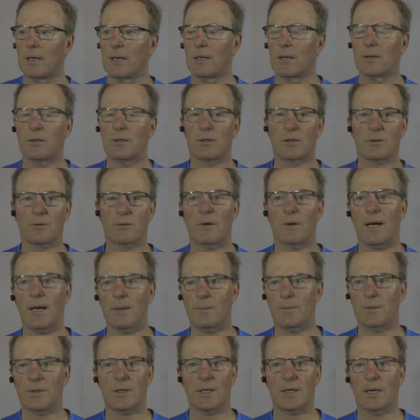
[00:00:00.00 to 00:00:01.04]
the
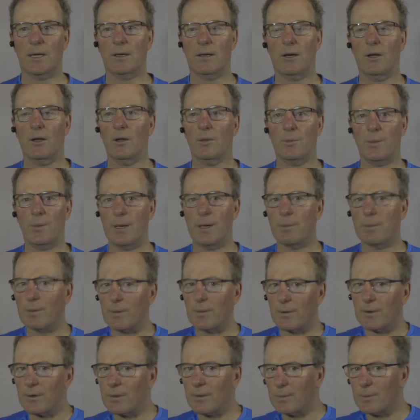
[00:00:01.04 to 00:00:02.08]
scribes, and all the
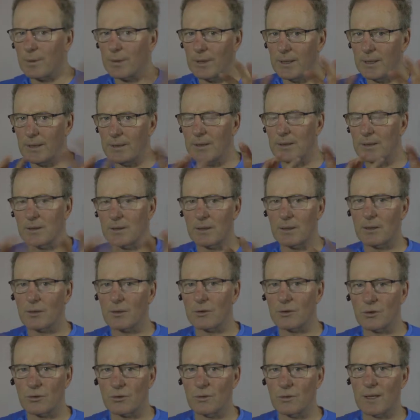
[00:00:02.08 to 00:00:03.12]
people, they're playing these
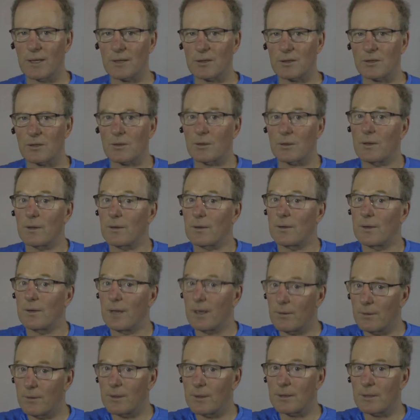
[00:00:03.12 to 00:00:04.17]
little tricks so that
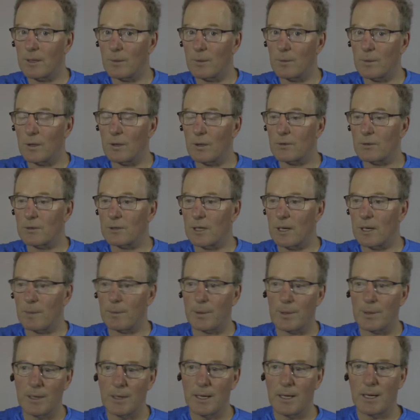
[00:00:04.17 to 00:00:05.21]
their income goes
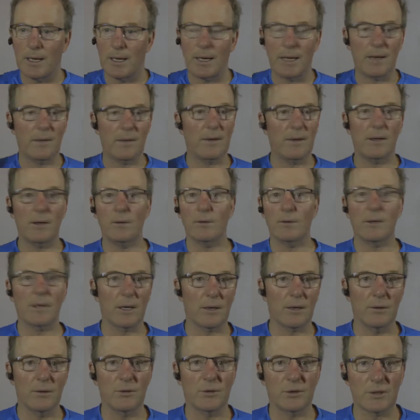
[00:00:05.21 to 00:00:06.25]
up, and they don't
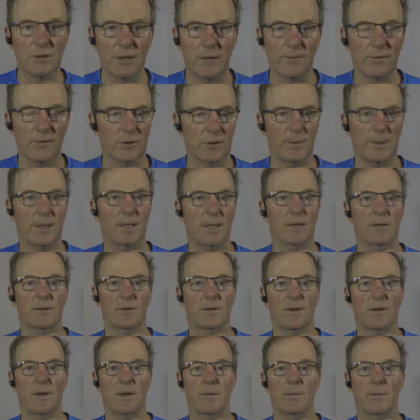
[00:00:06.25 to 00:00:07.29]
care who suffers because
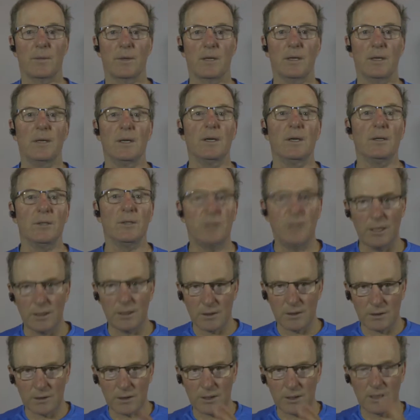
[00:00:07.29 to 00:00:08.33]
of them.
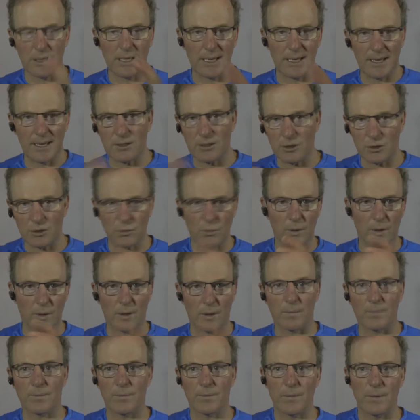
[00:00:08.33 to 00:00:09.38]
Jesus engages with
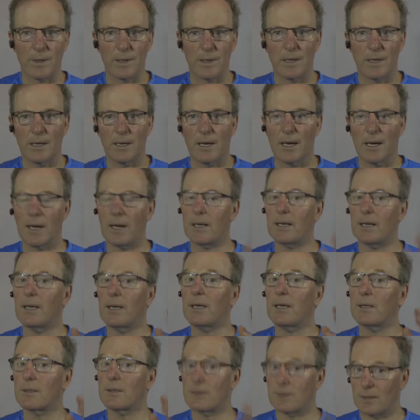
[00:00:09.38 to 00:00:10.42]
them, and
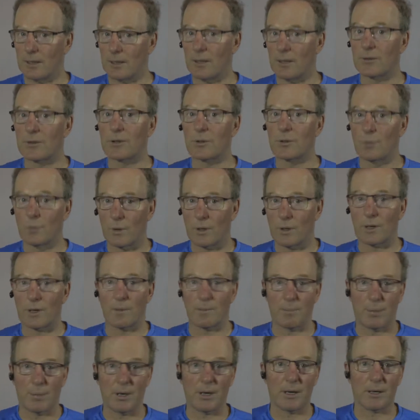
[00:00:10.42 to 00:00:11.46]
he tells them where to
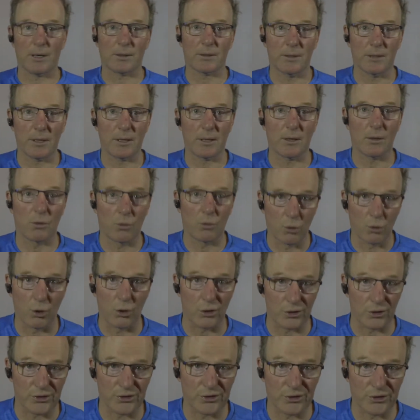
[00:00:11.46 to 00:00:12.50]
park their
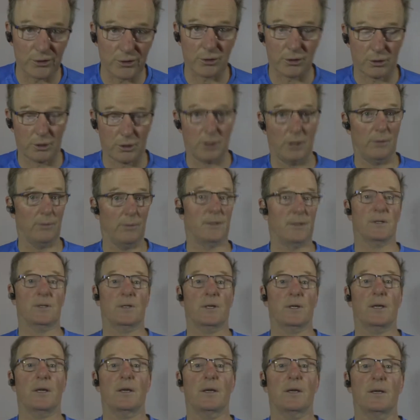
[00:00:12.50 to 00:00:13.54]
horse, shall we
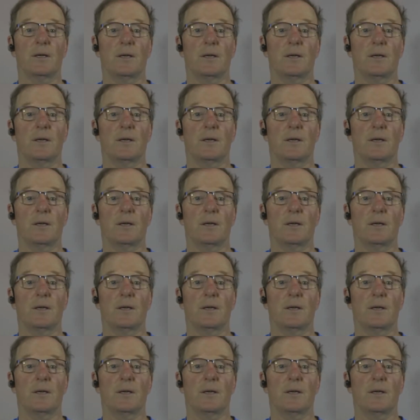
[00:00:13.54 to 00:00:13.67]
say.